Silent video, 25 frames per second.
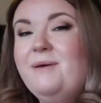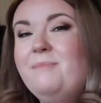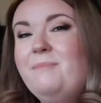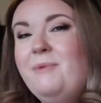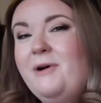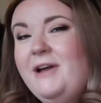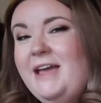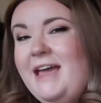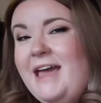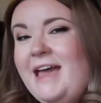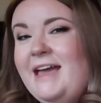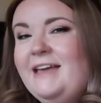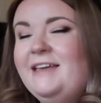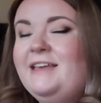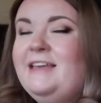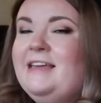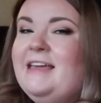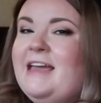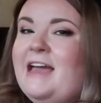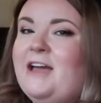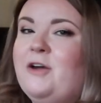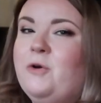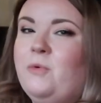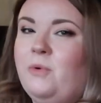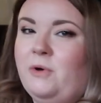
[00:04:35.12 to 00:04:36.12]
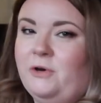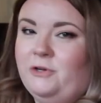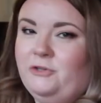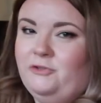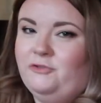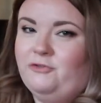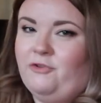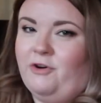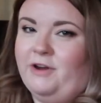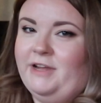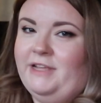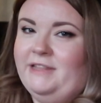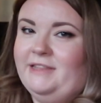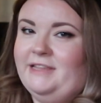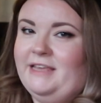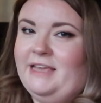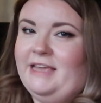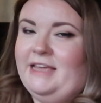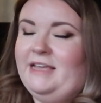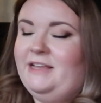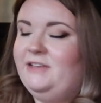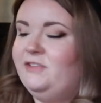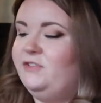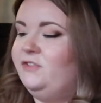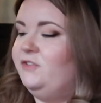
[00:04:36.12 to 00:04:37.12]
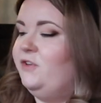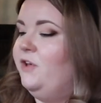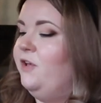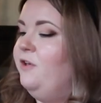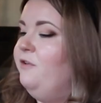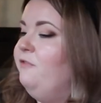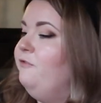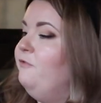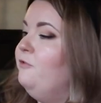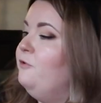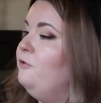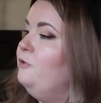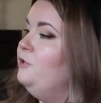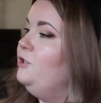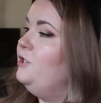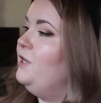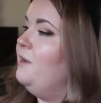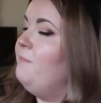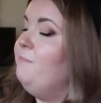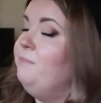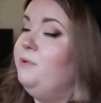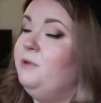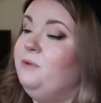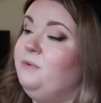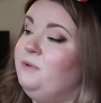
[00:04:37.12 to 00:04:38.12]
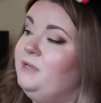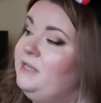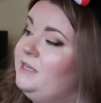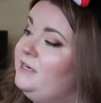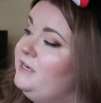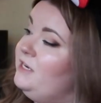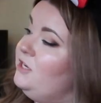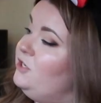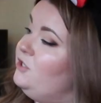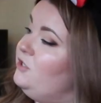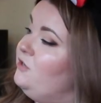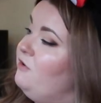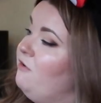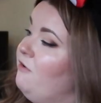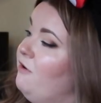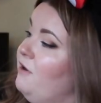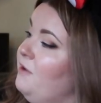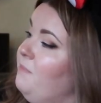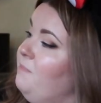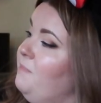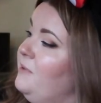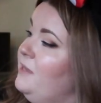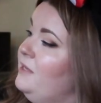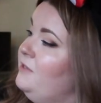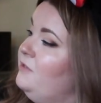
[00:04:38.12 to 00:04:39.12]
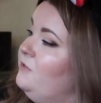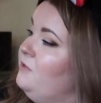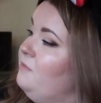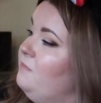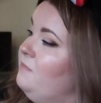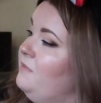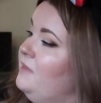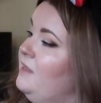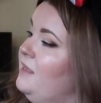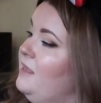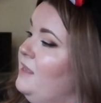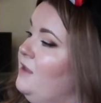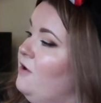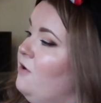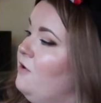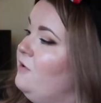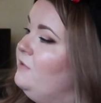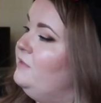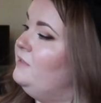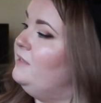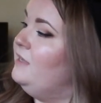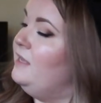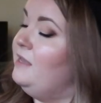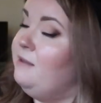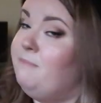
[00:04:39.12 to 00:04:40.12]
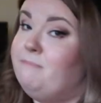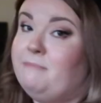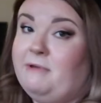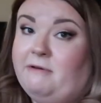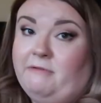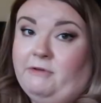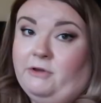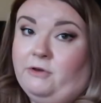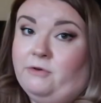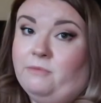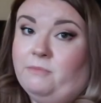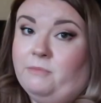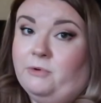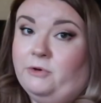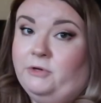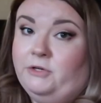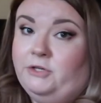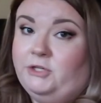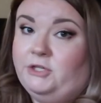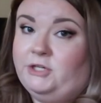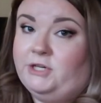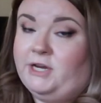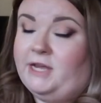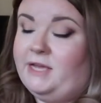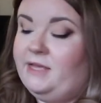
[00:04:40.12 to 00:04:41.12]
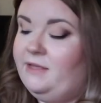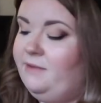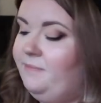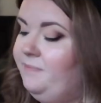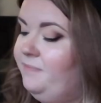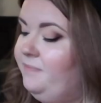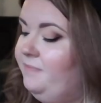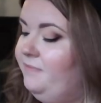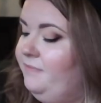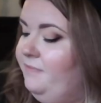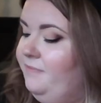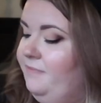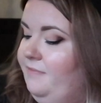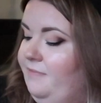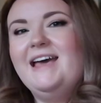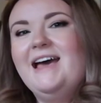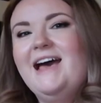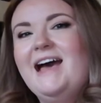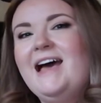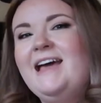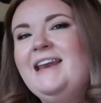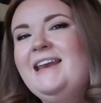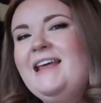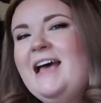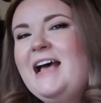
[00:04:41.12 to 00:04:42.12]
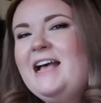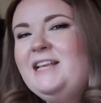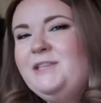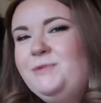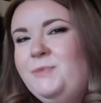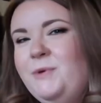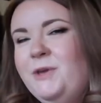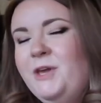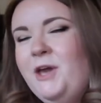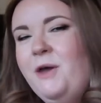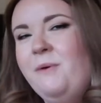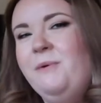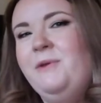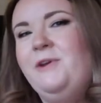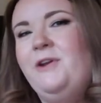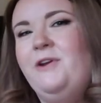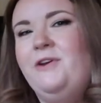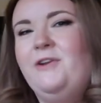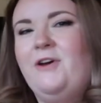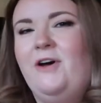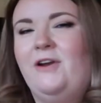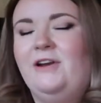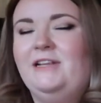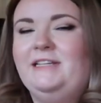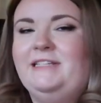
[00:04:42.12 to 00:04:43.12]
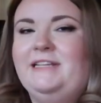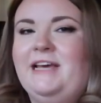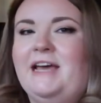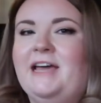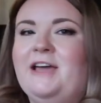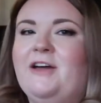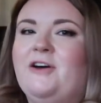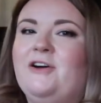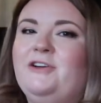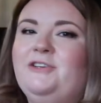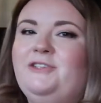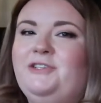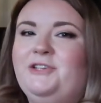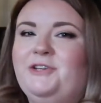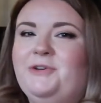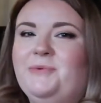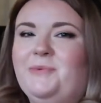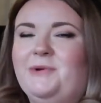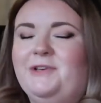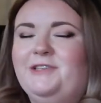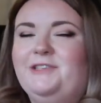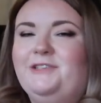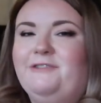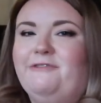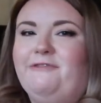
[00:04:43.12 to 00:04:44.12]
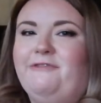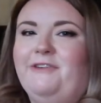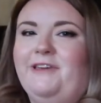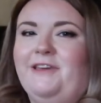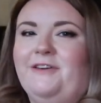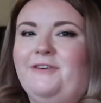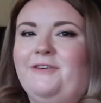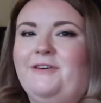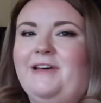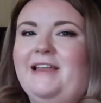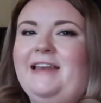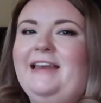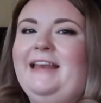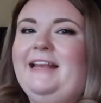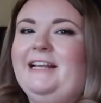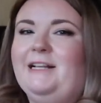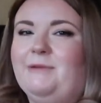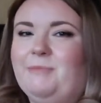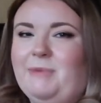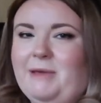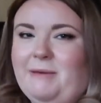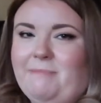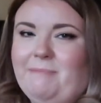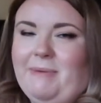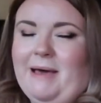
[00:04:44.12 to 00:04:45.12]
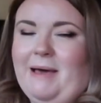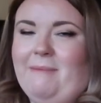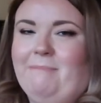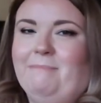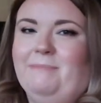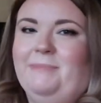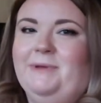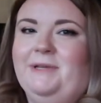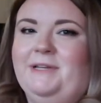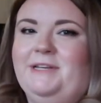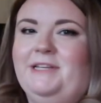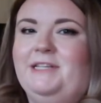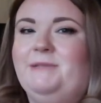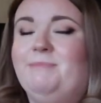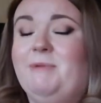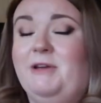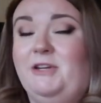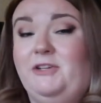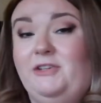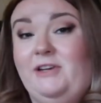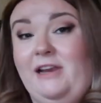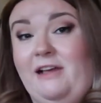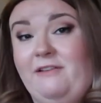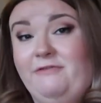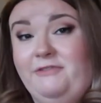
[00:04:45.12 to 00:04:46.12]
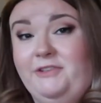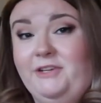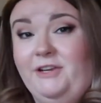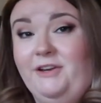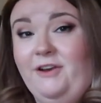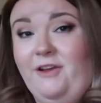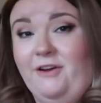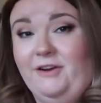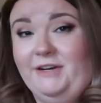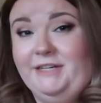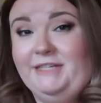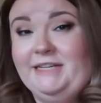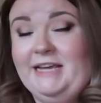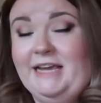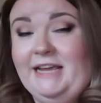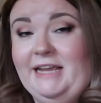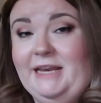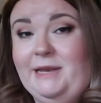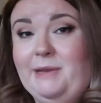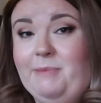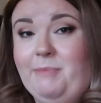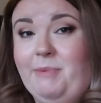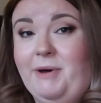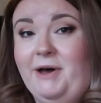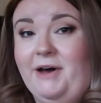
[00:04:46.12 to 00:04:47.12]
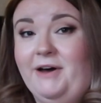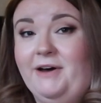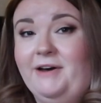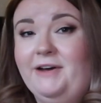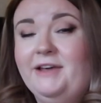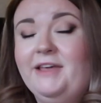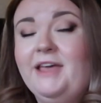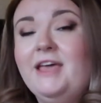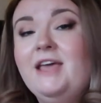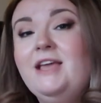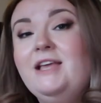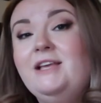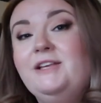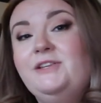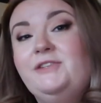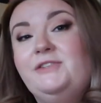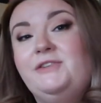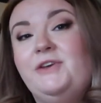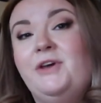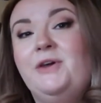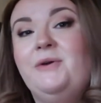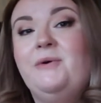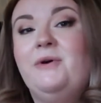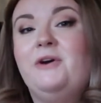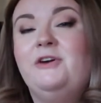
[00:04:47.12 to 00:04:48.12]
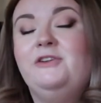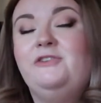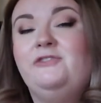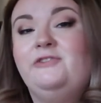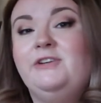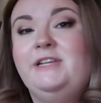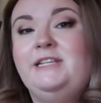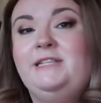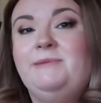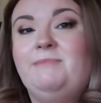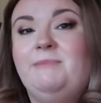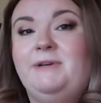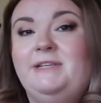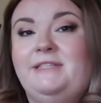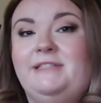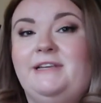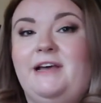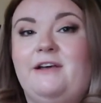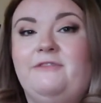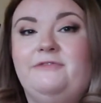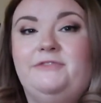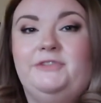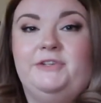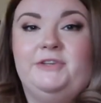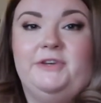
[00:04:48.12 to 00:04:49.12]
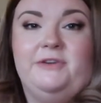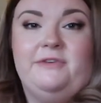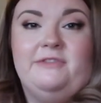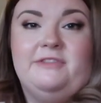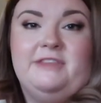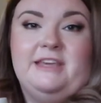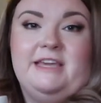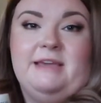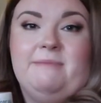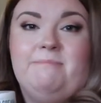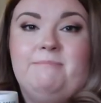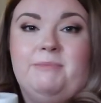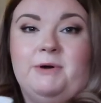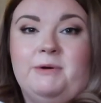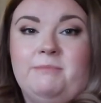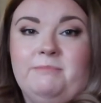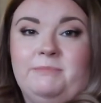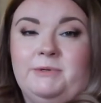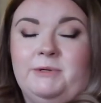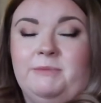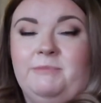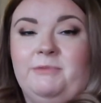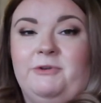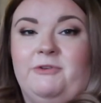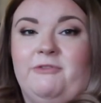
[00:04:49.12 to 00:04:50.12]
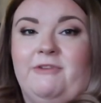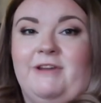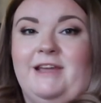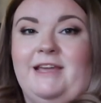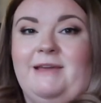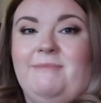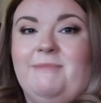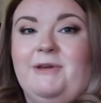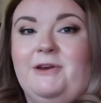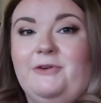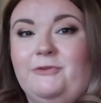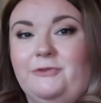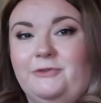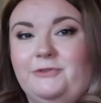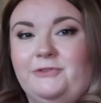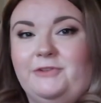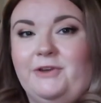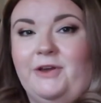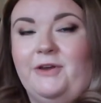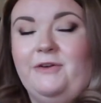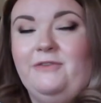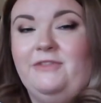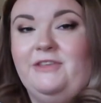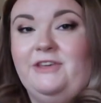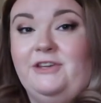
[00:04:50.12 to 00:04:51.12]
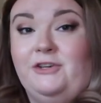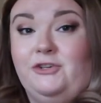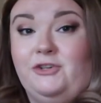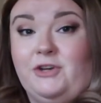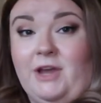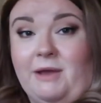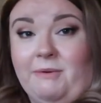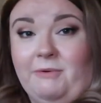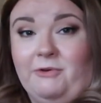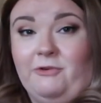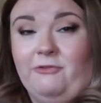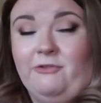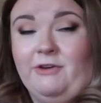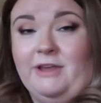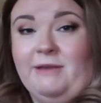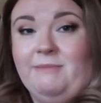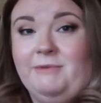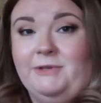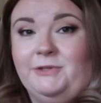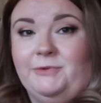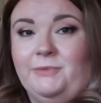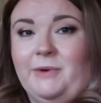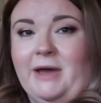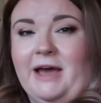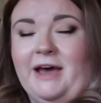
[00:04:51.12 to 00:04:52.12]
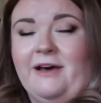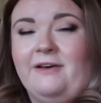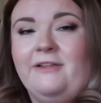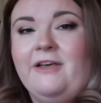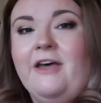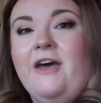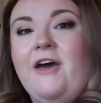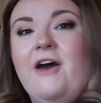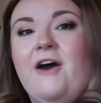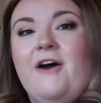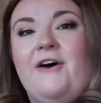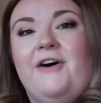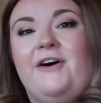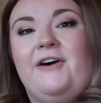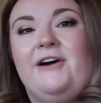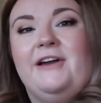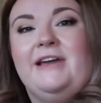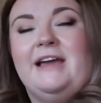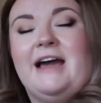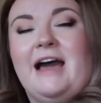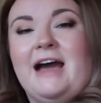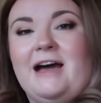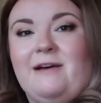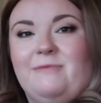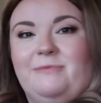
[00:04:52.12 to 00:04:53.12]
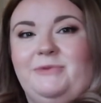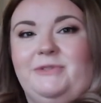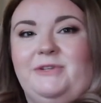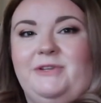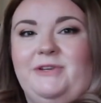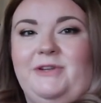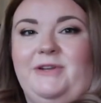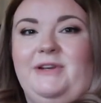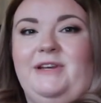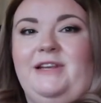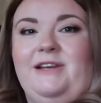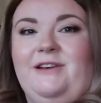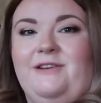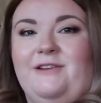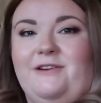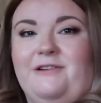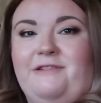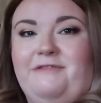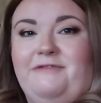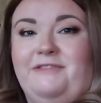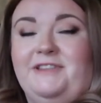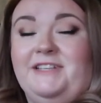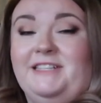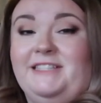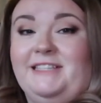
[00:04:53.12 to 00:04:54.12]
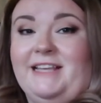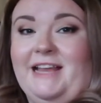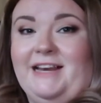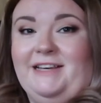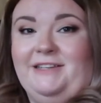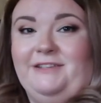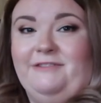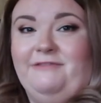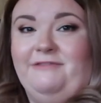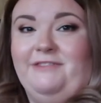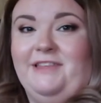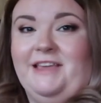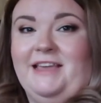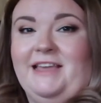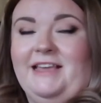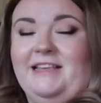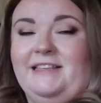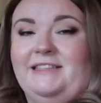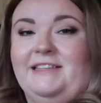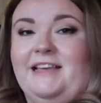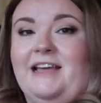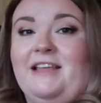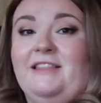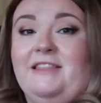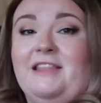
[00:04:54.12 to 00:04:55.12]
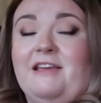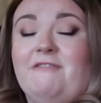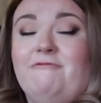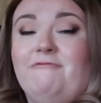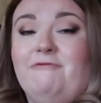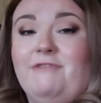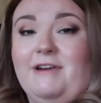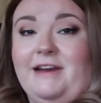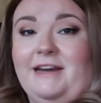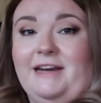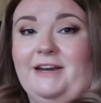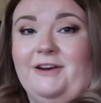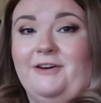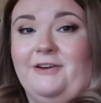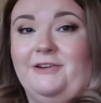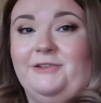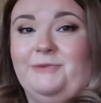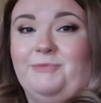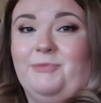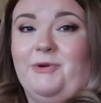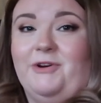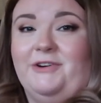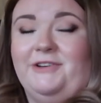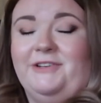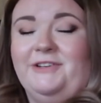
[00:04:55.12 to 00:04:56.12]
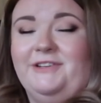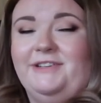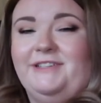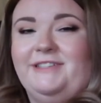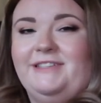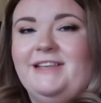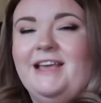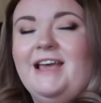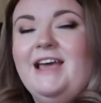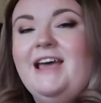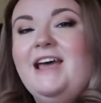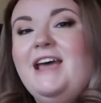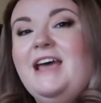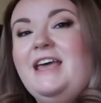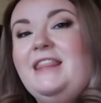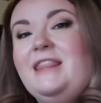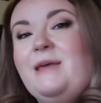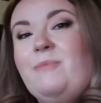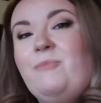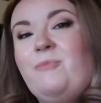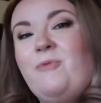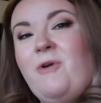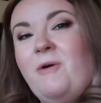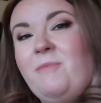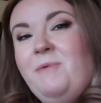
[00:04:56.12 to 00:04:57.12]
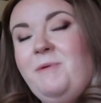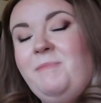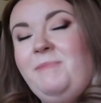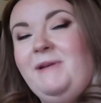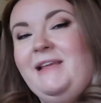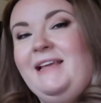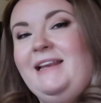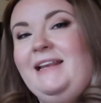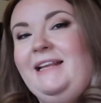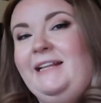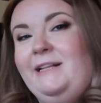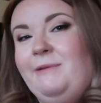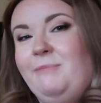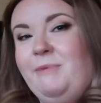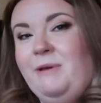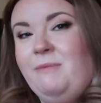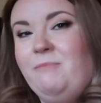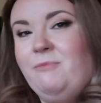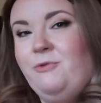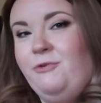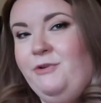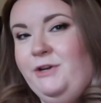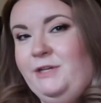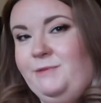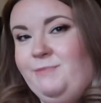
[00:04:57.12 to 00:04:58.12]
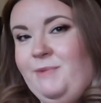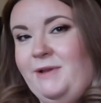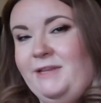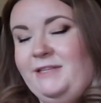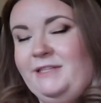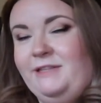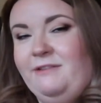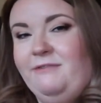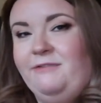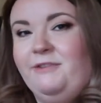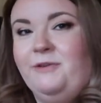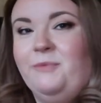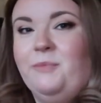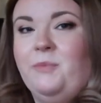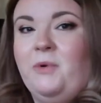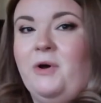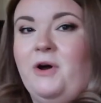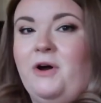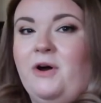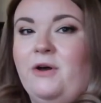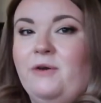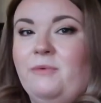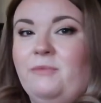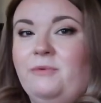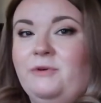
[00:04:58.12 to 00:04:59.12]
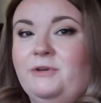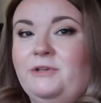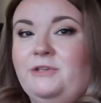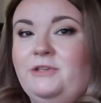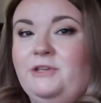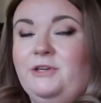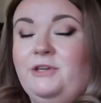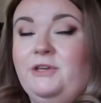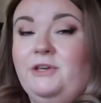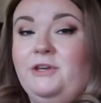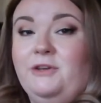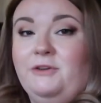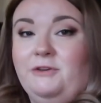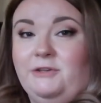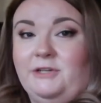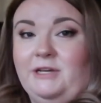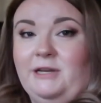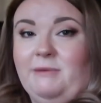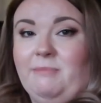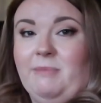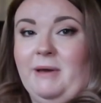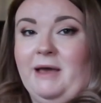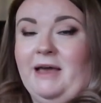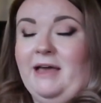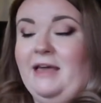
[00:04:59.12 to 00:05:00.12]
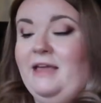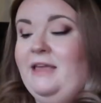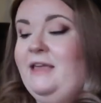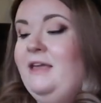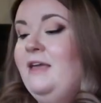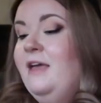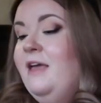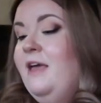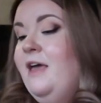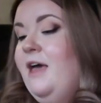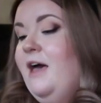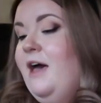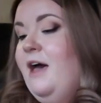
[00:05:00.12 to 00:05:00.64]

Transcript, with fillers: My hair can get quite dry in the heat, so for shampoo and conditioner I picked up the Aussie Miracle Moisture. And as we're going on holiday, I do want to feel a little bit pampered, especially after a long day in the park. So I treated myself to the Bum Bum Cream and also the Shower Cream as well. I absolutely love the scent of these and they're really nice products. They're probably a little bit more expensive than what I would usually pay.